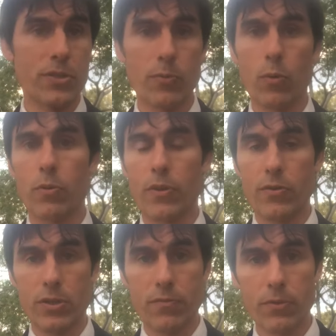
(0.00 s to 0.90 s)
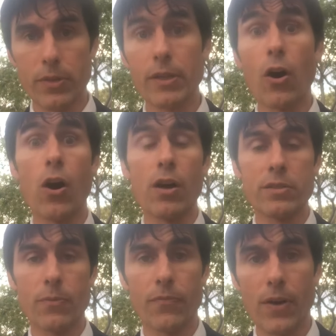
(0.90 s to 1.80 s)
or somewhere where there's a really
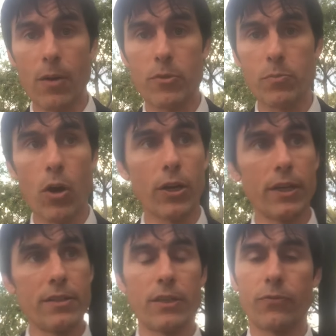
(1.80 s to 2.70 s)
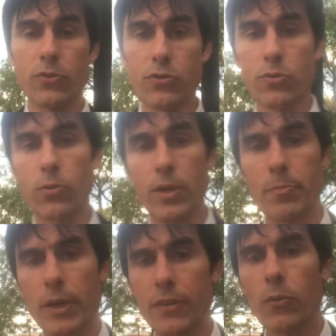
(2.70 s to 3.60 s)
awesome farmer's market, different story.
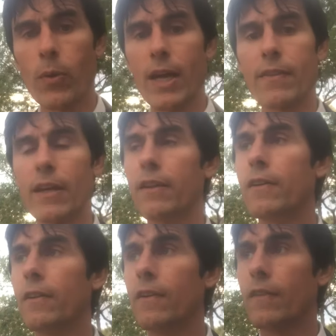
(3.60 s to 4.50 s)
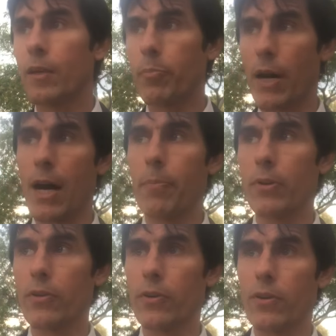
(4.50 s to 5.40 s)
But the way that the
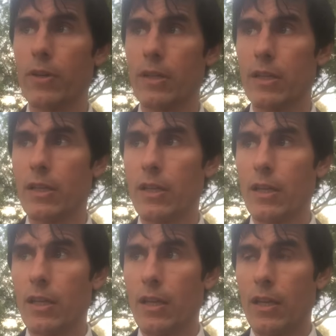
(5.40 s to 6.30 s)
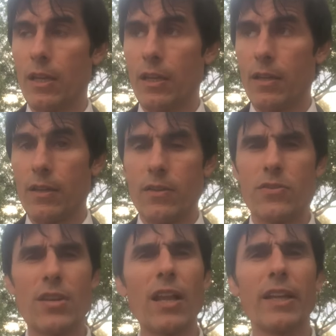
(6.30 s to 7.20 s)
popular
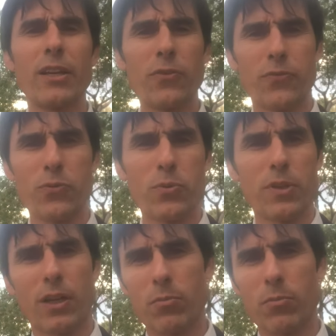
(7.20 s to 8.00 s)
selling of fruit and the